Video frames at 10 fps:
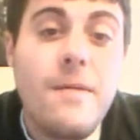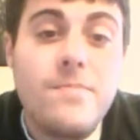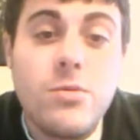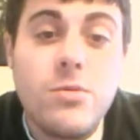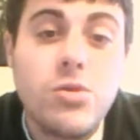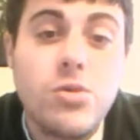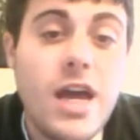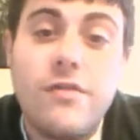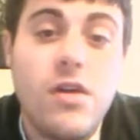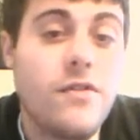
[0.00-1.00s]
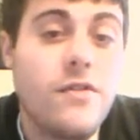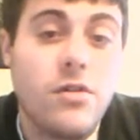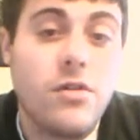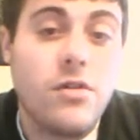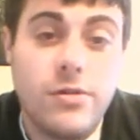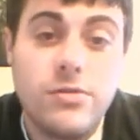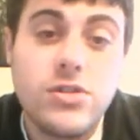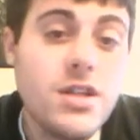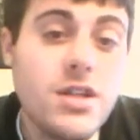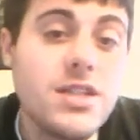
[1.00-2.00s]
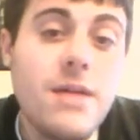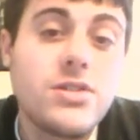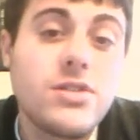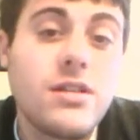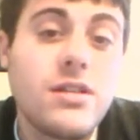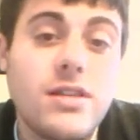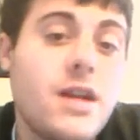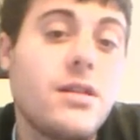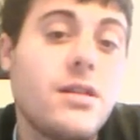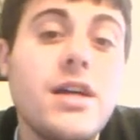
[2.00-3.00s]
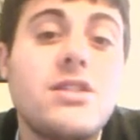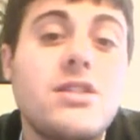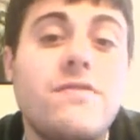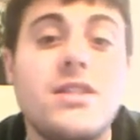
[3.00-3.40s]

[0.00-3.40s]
which would take forever to run through. So these tables contain a list of these